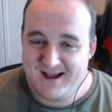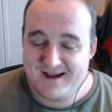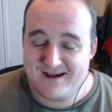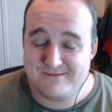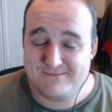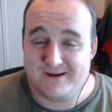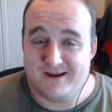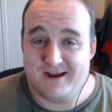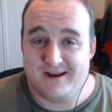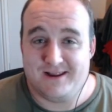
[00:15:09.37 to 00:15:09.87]

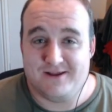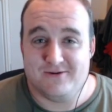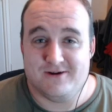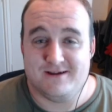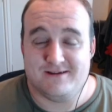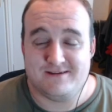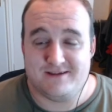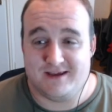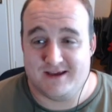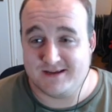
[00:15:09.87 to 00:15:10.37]
But
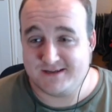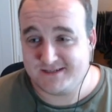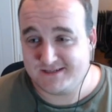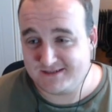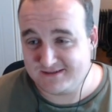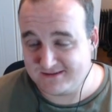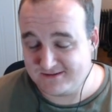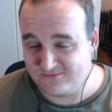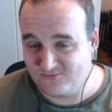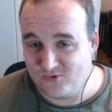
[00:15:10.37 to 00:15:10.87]
anyway,
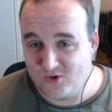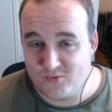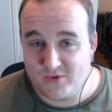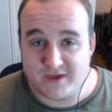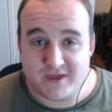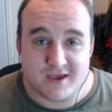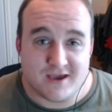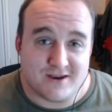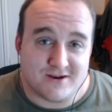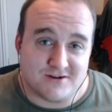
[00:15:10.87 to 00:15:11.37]
yes, Will we
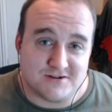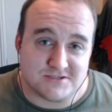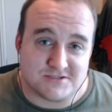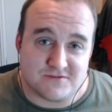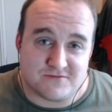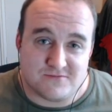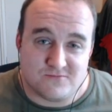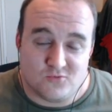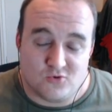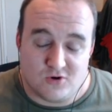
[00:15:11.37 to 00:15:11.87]
get an answer
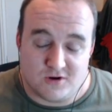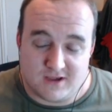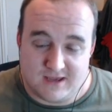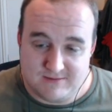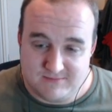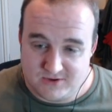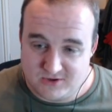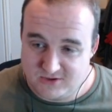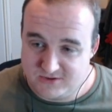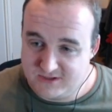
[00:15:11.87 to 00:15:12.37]
from
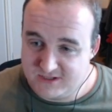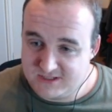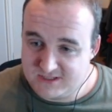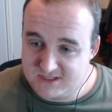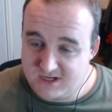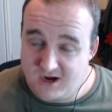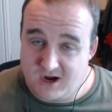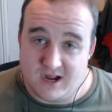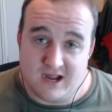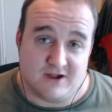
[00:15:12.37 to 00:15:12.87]
Wargaming on this?
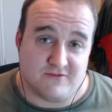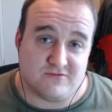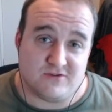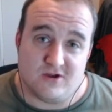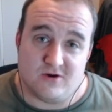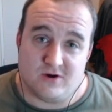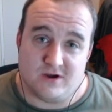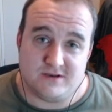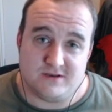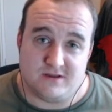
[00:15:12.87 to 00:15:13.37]
I have
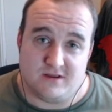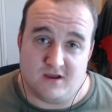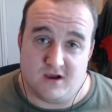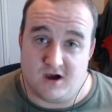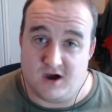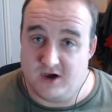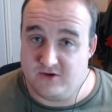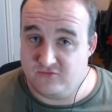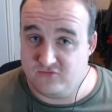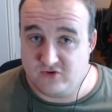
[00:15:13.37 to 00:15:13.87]
no idea.
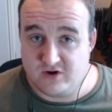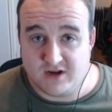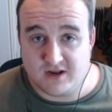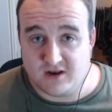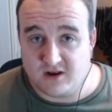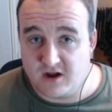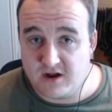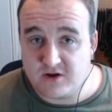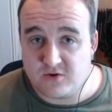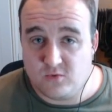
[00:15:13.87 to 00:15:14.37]
I'd really
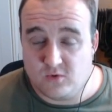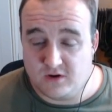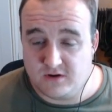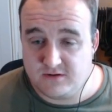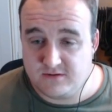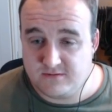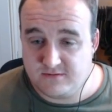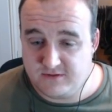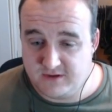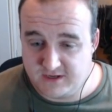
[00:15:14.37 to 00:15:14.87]
like
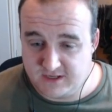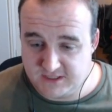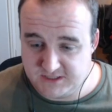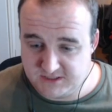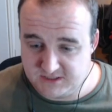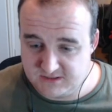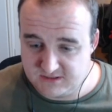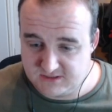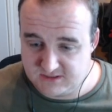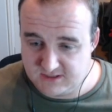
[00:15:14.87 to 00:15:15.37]
one that
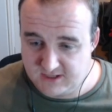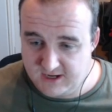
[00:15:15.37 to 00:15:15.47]
isn't,